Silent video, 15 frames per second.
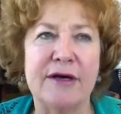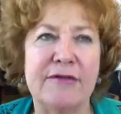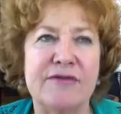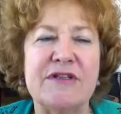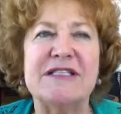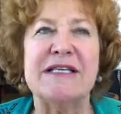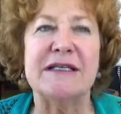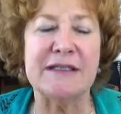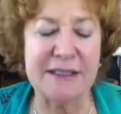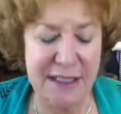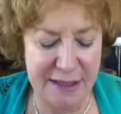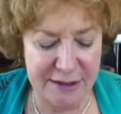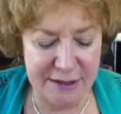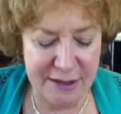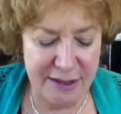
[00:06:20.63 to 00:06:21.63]

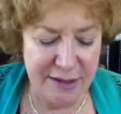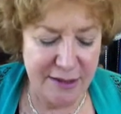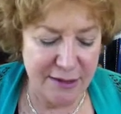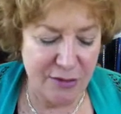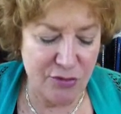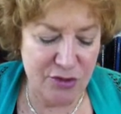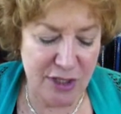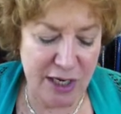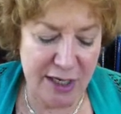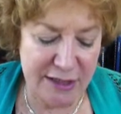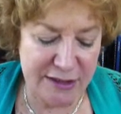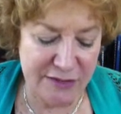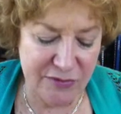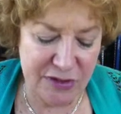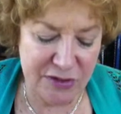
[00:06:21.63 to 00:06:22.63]
facilitate those
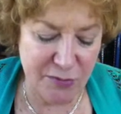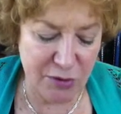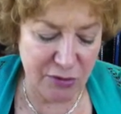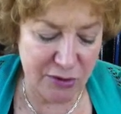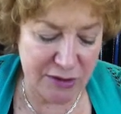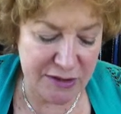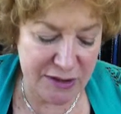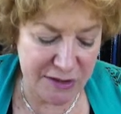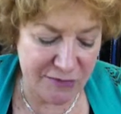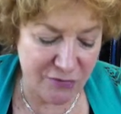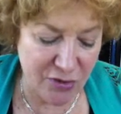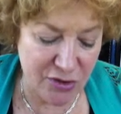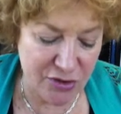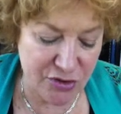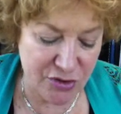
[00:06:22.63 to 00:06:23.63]
kinds of experiences for
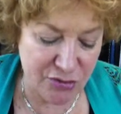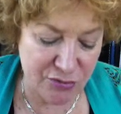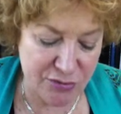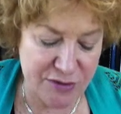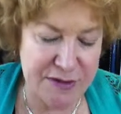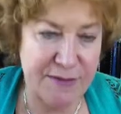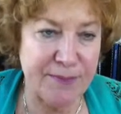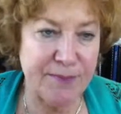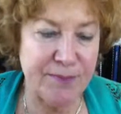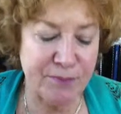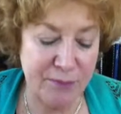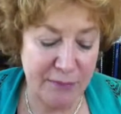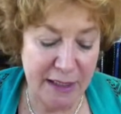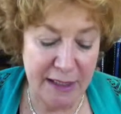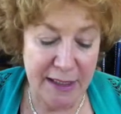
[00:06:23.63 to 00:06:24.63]
our students.
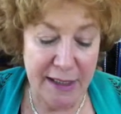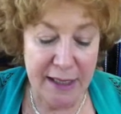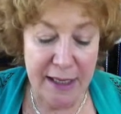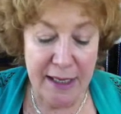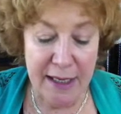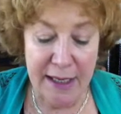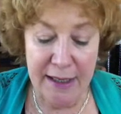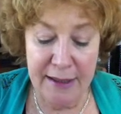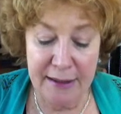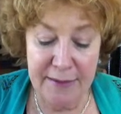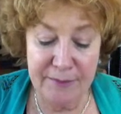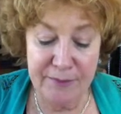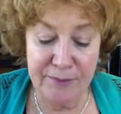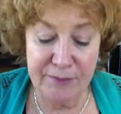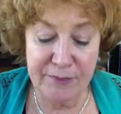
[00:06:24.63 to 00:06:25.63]

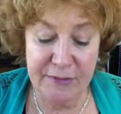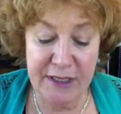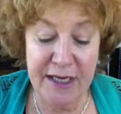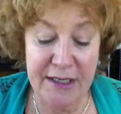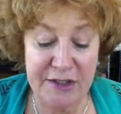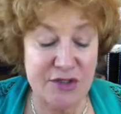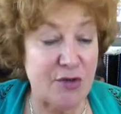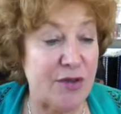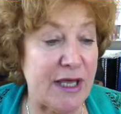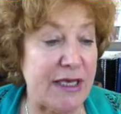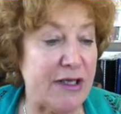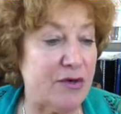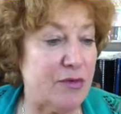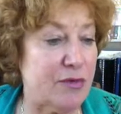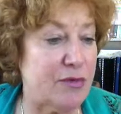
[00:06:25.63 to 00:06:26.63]
So
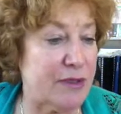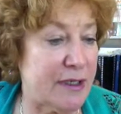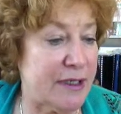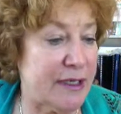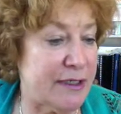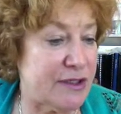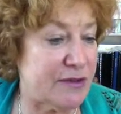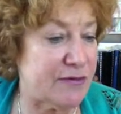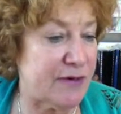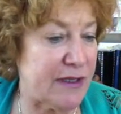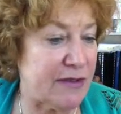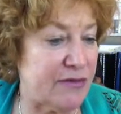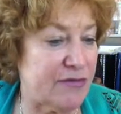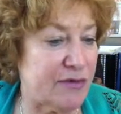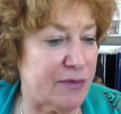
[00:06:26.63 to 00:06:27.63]
thank you again to
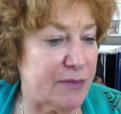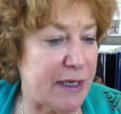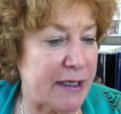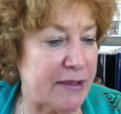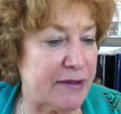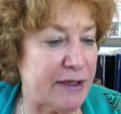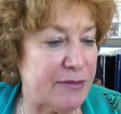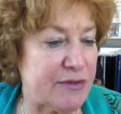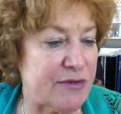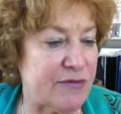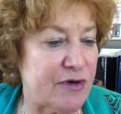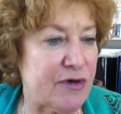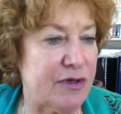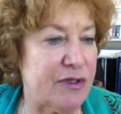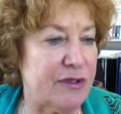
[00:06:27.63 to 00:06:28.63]
Faith and Rebecca. That was a
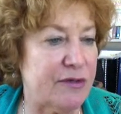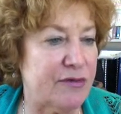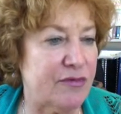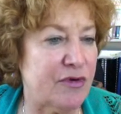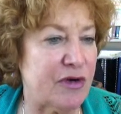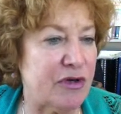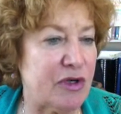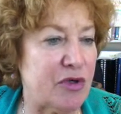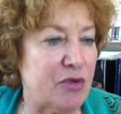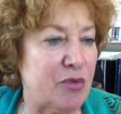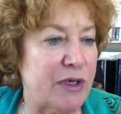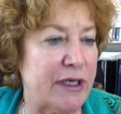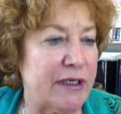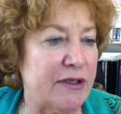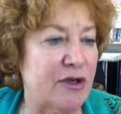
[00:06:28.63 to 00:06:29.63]
very, very good
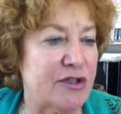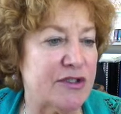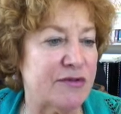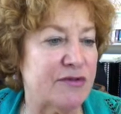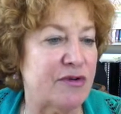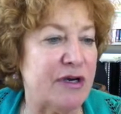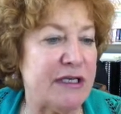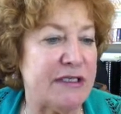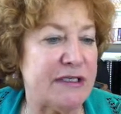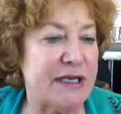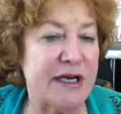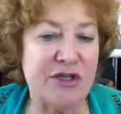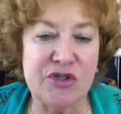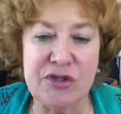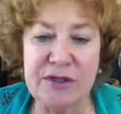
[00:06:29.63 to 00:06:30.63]
week. Lots of great
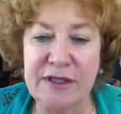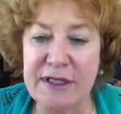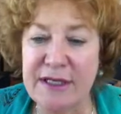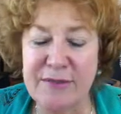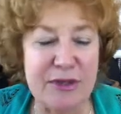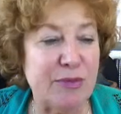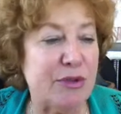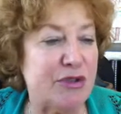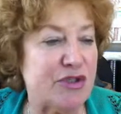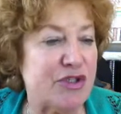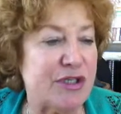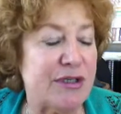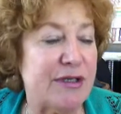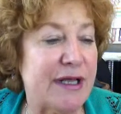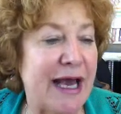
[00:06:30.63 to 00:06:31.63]
discussion. People are
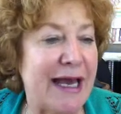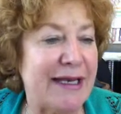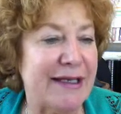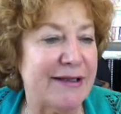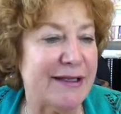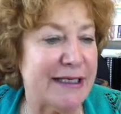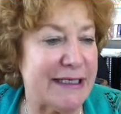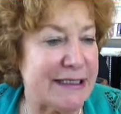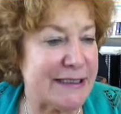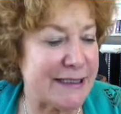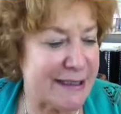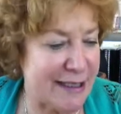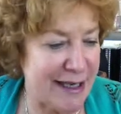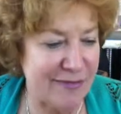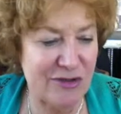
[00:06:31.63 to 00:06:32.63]
still adding things.
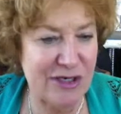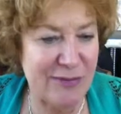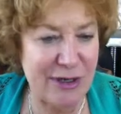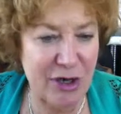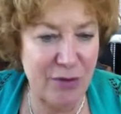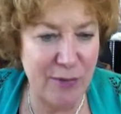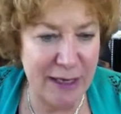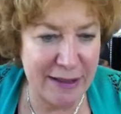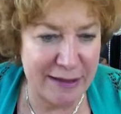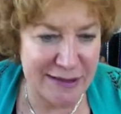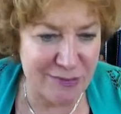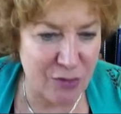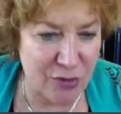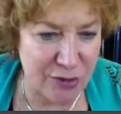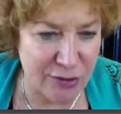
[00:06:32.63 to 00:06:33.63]
Every time I go back,
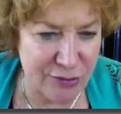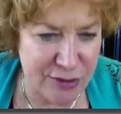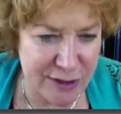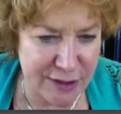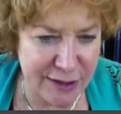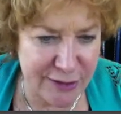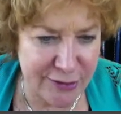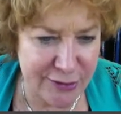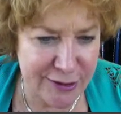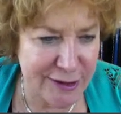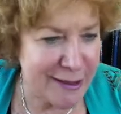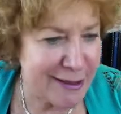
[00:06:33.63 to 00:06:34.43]
there's more notes in here.